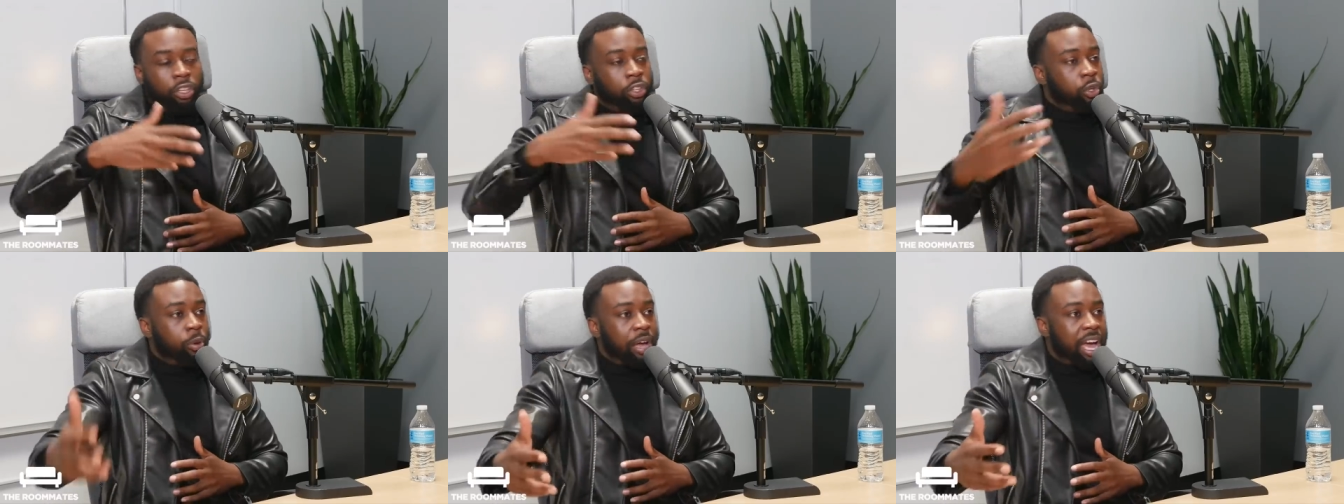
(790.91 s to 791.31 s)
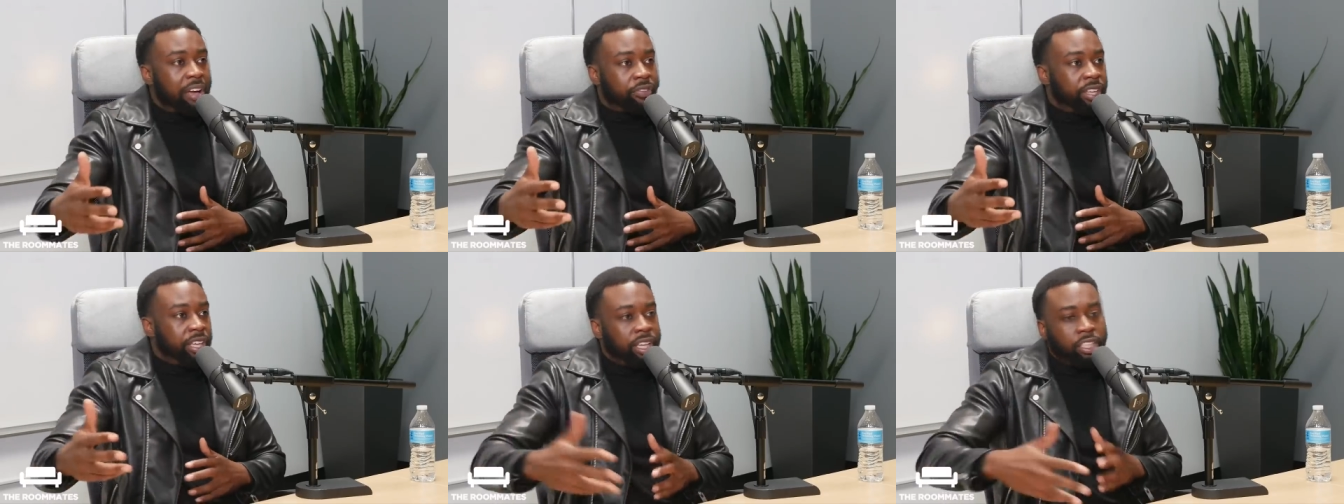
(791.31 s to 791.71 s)
you
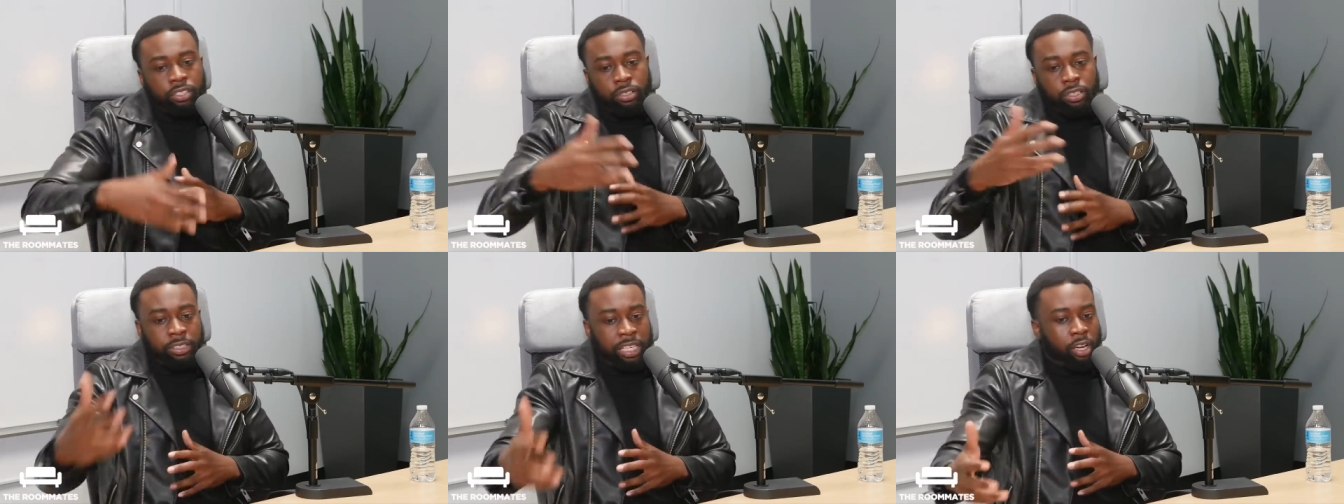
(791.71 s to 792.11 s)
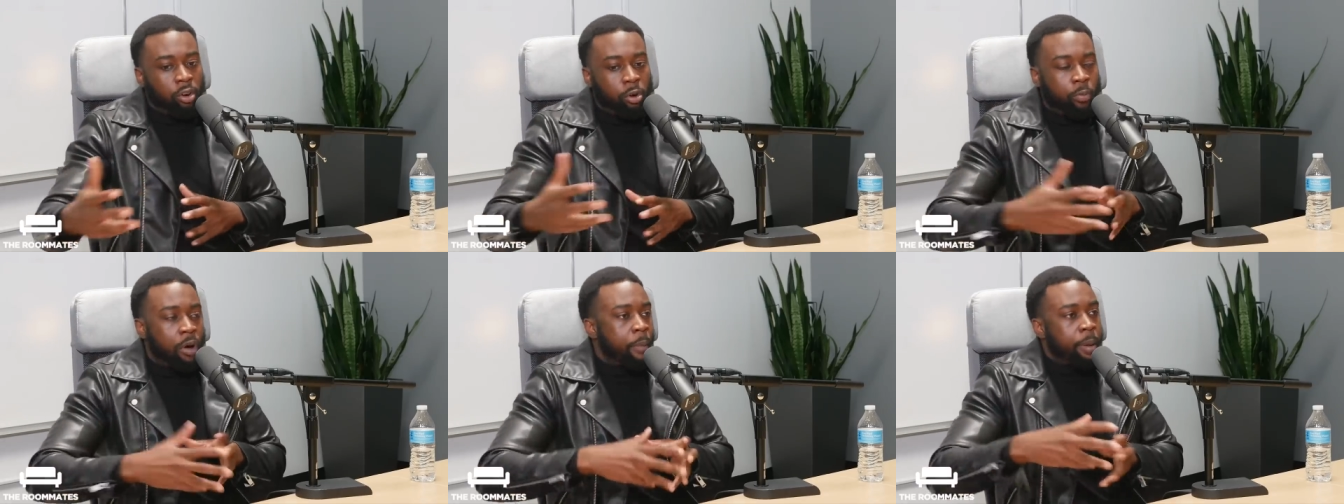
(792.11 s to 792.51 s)
have kids, you're a
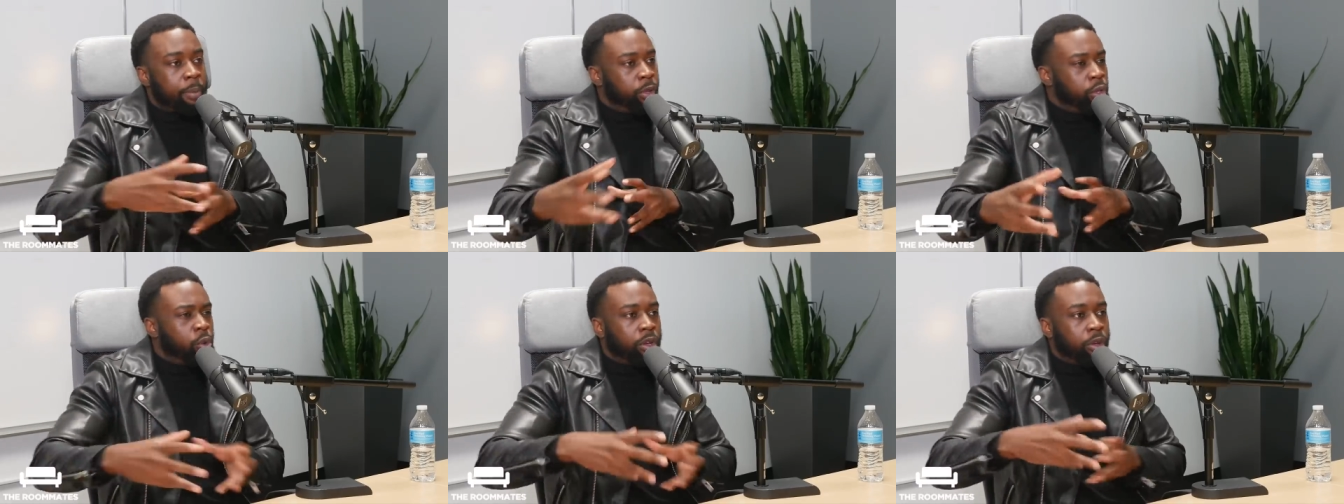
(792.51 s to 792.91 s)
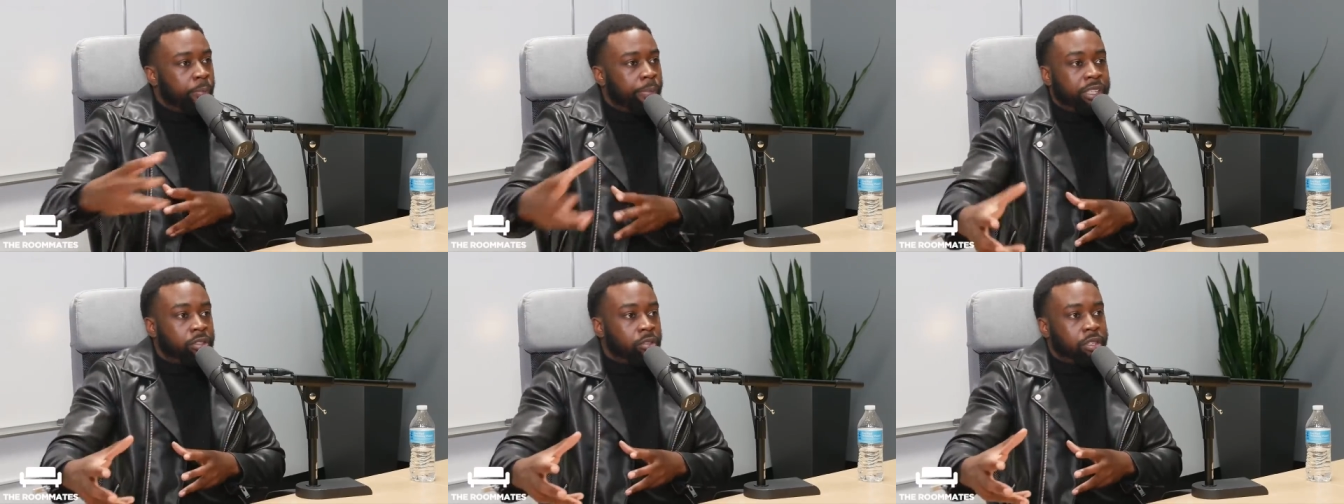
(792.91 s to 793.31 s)
stay-at-home mom, maybe doing a little
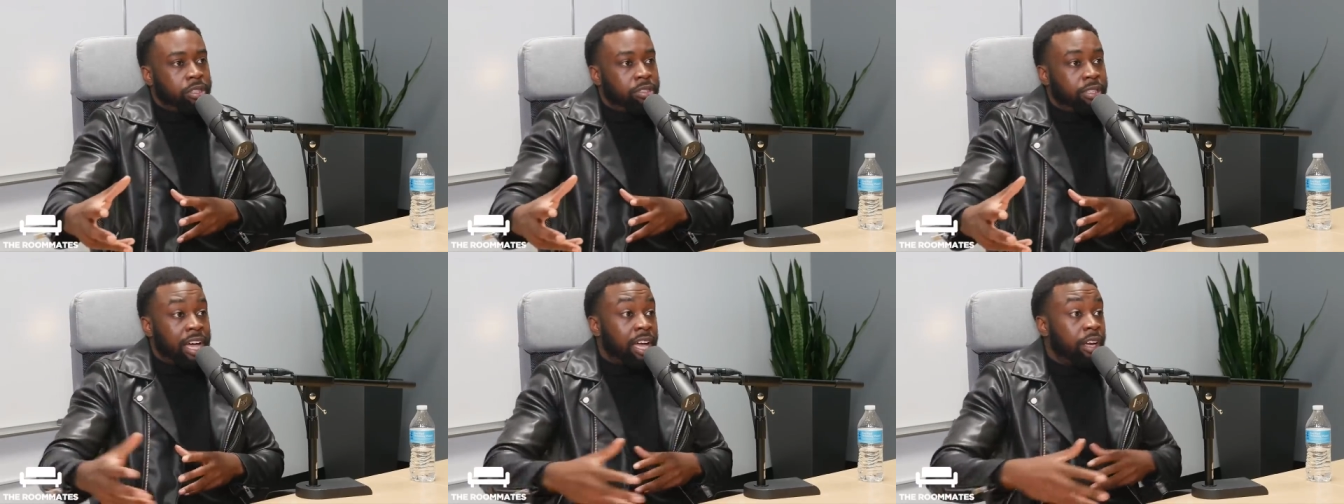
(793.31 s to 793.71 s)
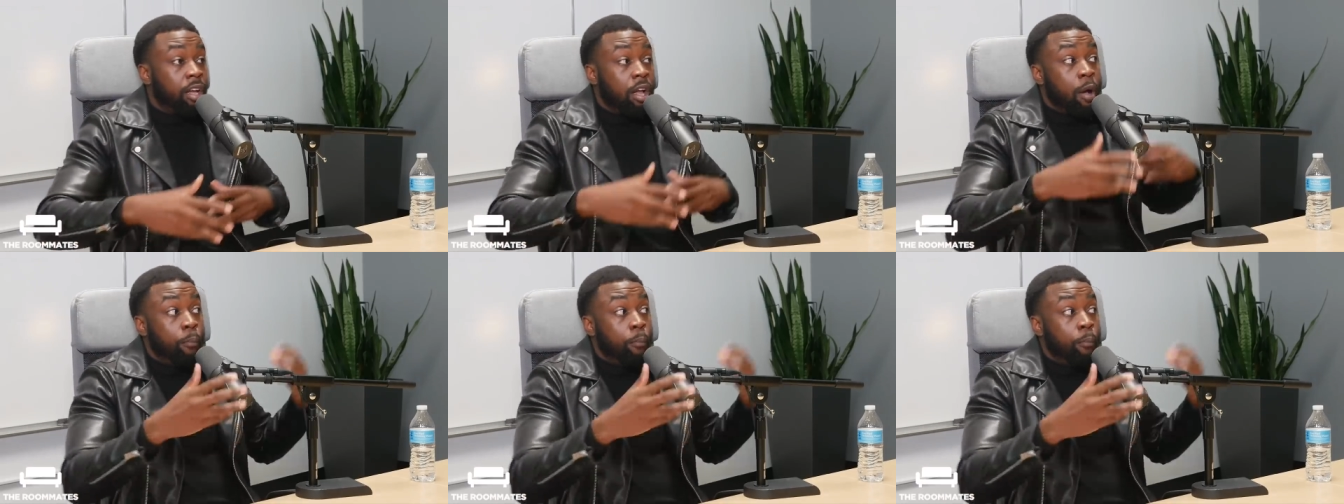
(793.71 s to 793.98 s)
business on the side.